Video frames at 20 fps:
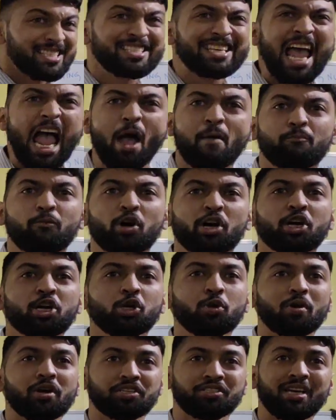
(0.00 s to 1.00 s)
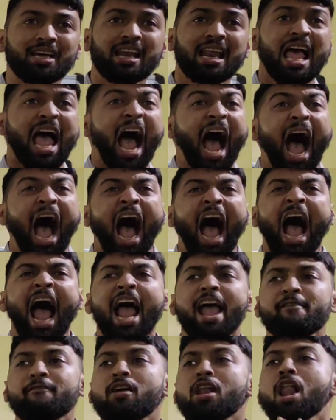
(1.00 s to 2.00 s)
scampered into a shell.
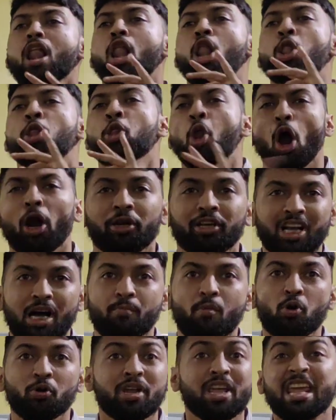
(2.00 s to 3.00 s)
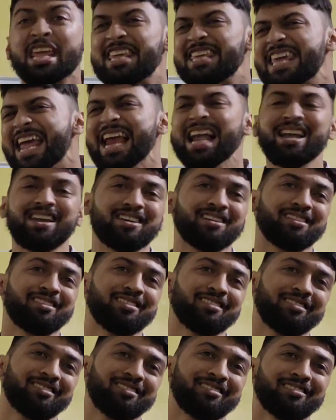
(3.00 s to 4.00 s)
I will not come out, he yelled.